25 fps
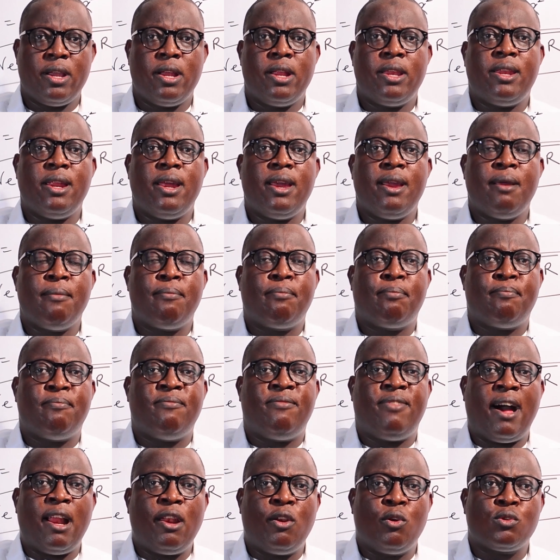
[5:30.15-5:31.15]
the
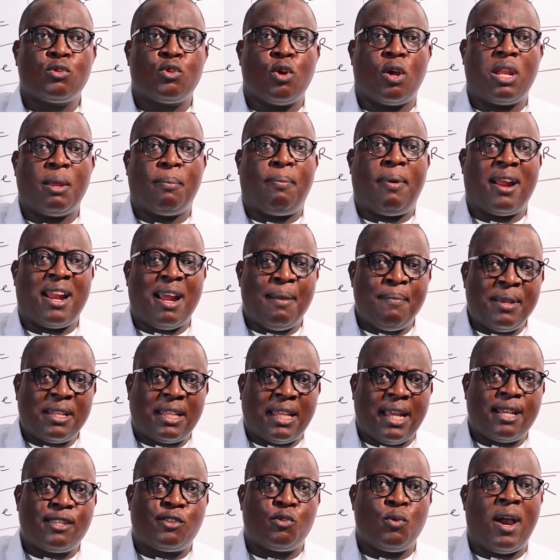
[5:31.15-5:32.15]
values or the
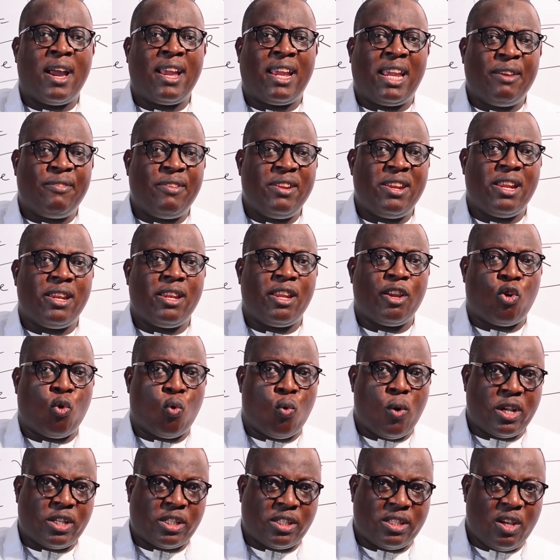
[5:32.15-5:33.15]
parameters you are given in the
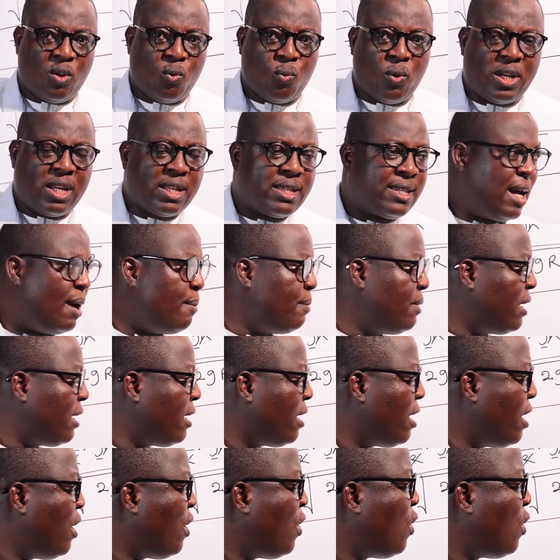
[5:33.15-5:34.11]
question will determine